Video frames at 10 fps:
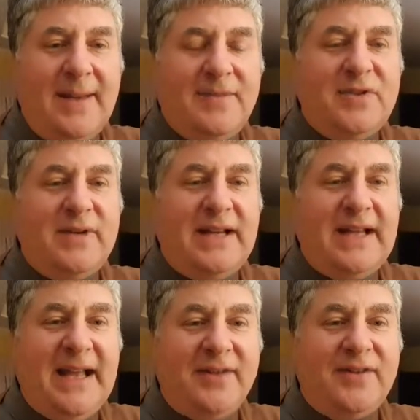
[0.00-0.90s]
came to
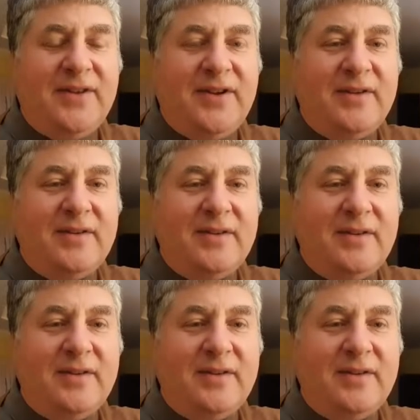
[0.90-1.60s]
an encounter